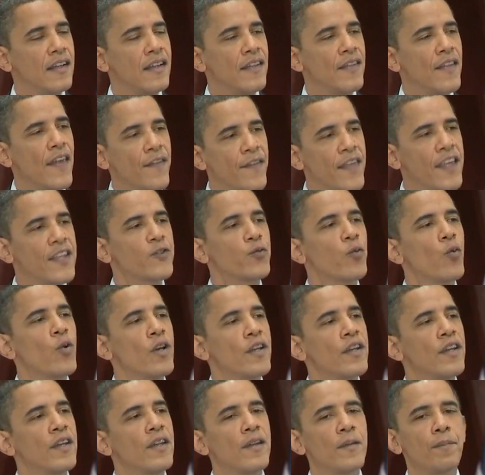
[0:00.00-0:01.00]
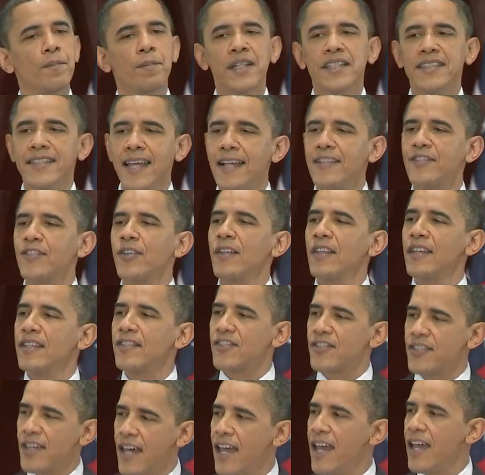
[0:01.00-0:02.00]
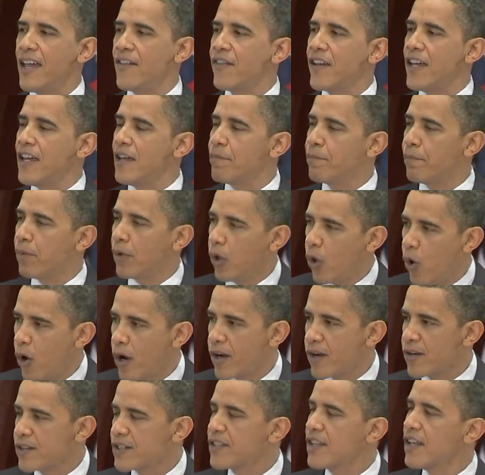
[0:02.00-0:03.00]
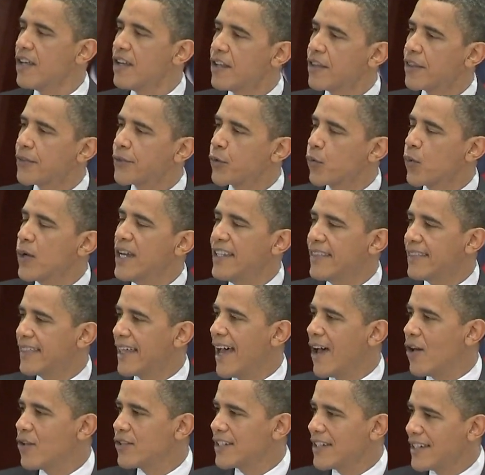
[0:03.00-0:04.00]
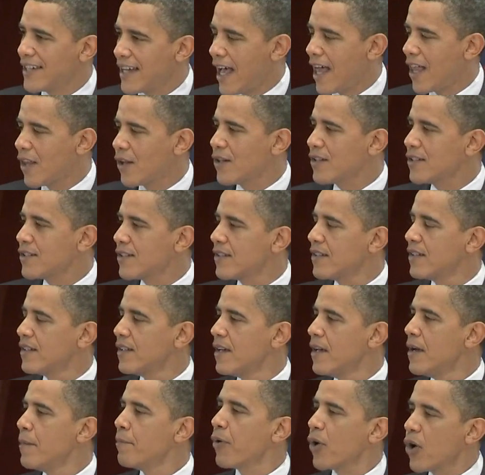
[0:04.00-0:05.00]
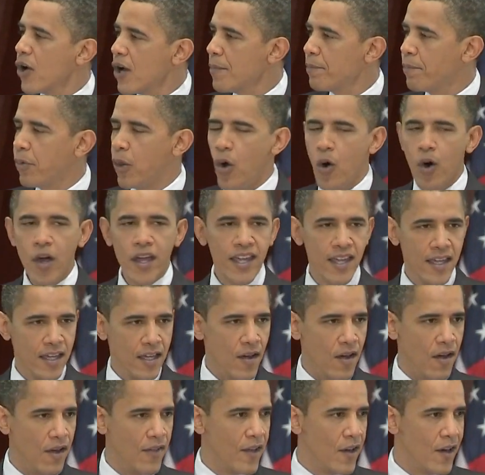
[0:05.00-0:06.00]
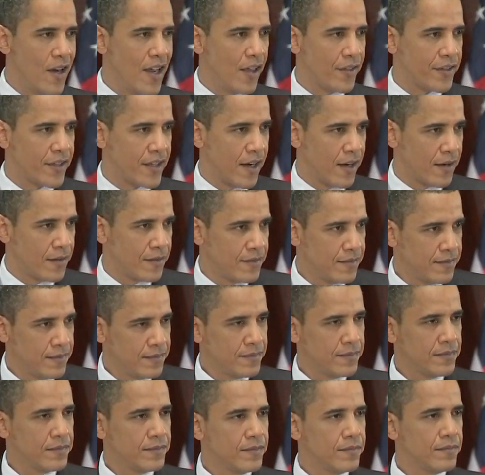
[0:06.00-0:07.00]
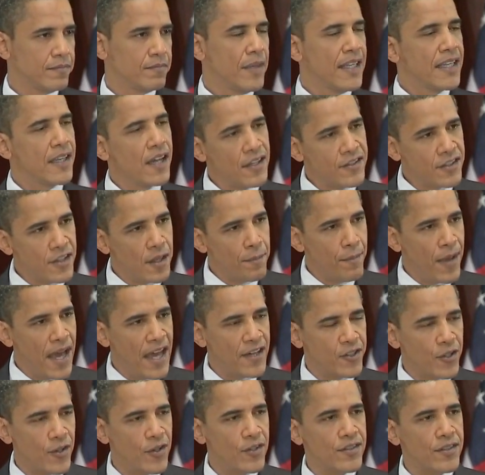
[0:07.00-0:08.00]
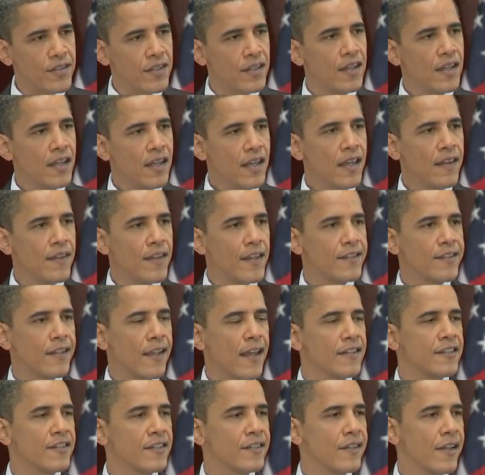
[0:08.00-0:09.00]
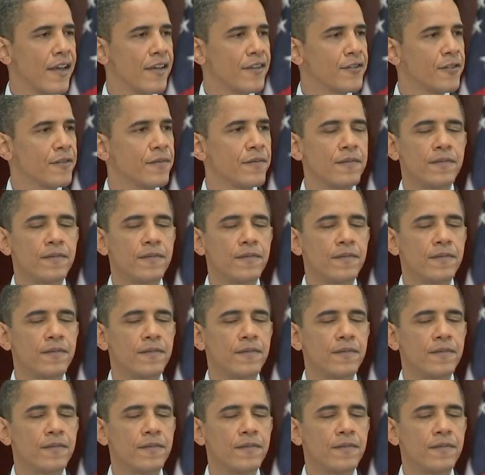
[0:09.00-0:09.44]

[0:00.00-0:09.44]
that this would potentially save employers $3,000 per employee on their health care because of the measures in this legislation.